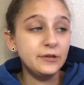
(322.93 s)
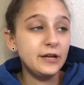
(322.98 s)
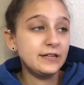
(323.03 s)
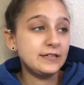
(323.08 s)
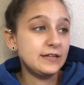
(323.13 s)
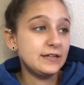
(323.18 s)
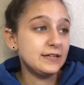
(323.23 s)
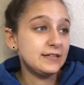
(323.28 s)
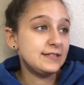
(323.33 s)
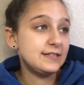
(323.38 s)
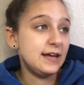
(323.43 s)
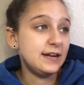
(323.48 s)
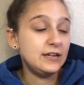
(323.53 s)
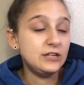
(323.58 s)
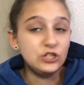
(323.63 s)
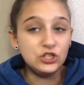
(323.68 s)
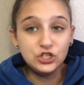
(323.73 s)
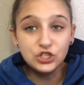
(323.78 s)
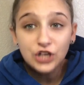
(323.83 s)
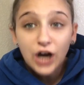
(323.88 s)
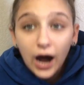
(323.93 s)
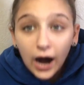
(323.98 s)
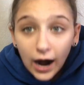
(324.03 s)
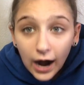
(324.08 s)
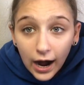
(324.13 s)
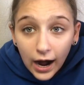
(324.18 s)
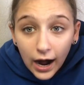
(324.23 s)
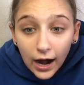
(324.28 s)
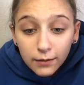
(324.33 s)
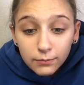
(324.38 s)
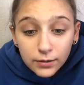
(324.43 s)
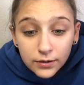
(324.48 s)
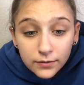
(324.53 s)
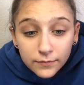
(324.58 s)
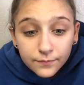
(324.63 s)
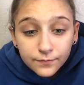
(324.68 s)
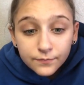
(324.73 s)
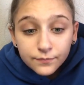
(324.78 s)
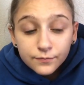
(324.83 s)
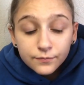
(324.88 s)
would like to get a steady job.
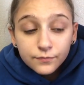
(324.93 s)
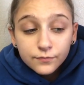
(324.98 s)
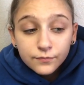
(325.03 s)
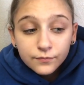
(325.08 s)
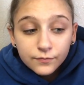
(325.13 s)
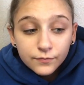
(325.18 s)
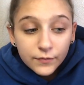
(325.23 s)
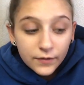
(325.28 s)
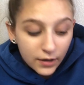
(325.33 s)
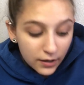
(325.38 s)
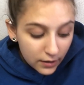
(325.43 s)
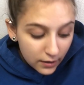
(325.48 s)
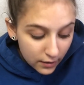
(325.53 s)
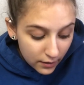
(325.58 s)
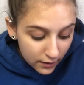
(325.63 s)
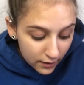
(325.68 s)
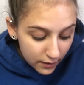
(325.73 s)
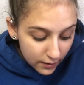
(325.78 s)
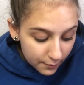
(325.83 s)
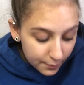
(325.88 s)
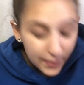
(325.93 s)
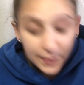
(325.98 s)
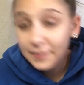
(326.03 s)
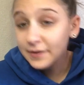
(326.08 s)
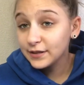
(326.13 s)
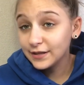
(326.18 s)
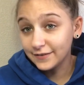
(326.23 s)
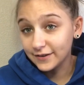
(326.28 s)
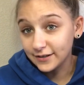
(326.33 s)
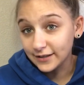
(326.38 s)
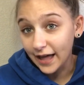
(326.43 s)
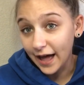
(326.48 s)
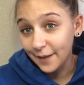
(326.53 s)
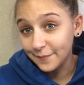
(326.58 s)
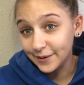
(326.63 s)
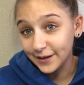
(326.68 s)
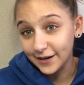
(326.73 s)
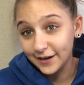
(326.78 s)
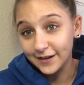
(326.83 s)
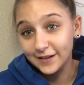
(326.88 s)
But I'm going to leave it at
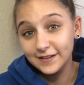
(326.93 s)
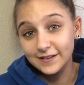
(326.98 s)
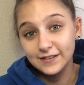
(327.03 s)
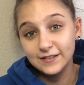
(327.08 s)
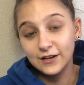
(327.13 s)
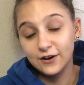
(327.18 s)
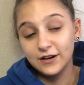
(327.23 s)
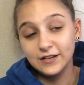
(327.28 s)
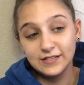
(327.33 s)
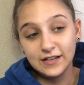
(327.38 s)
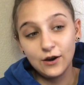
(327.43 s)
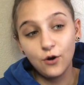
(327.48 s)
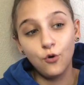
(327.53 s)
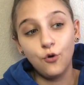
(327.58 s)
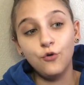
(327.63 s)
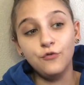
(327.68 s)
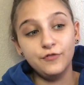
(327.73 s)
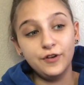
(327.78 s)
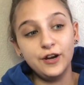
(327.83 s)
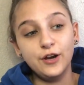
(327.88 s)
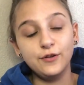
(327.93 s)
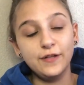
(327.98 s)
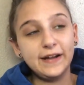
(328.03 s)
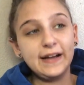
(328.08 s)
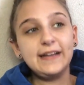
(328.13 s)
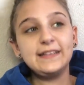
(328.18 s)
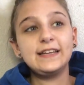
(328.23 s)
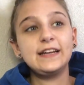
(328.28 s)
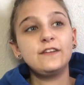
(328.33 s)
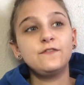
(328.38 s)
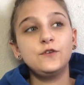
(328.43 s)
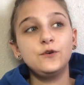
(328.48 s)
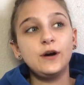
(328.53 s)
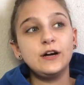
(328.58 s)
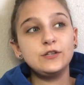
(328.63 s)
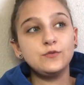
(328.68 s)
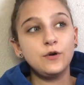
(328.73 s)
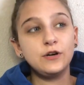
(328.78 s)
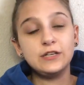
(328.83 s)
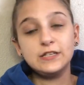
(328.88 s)
that because there is a whole video, like I said, if you
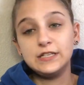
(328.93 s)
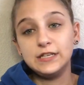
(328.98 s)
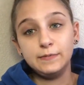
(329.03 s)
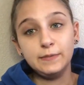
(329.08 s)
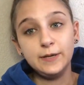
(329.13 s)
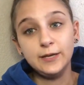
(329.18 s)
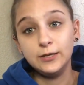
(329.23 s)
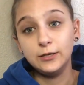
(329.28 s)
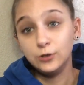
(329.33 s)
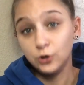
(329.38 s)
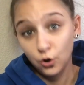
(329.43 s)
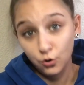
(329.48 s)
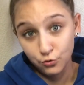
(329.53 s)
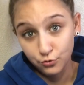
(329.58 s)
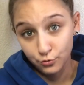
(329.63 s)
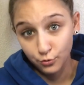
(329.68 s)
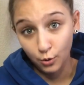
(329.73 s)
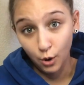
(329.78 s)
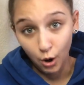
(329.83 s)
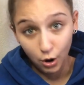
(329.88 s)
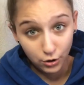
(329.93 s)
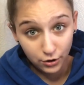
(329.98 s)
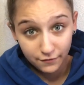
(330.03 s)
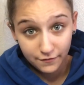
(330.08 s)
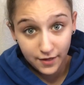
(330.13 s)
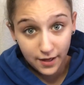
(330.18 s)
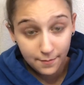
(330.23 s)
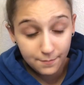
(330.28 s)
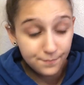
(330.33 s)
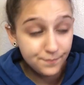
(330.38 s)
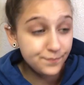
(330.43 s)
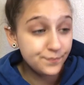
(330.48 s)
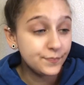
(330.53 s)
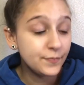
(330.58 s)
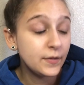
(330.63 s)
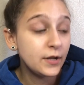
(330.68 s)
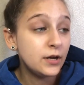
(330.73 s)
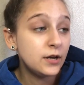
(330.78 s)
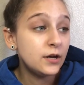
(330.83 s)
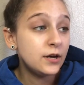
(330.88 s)
guys want to see me go through all of them.
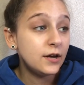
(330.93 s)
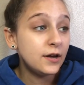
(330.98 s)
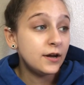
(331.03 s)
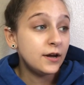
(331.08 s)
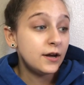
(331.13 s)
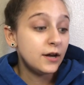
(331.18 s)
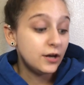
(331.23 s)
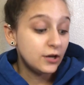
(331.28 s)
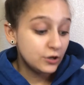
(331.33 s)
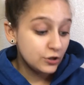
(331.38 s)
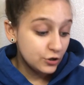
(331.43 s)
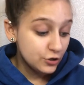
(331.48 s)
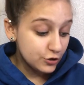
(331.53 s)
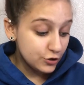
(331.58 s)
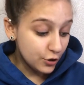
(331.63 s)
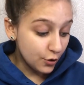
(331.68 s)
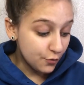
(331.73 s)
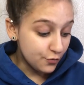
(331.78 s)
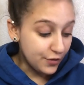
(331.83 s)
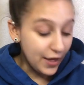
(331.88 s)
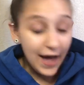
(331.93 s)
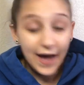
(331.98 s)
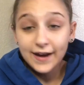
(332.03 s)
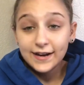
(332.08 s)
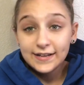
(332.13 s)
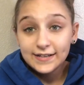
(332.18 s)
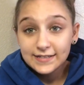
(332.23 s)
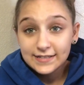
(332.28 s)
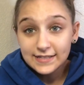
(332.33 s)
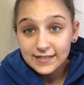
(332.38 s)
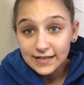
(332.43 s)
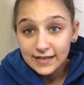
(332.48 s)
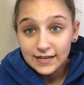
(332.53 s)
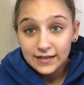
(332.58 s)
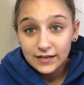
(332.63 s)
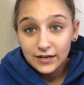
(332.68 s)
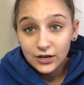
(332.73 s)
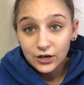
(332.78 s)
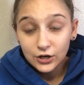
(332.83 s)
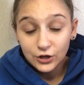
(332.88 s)
So that is the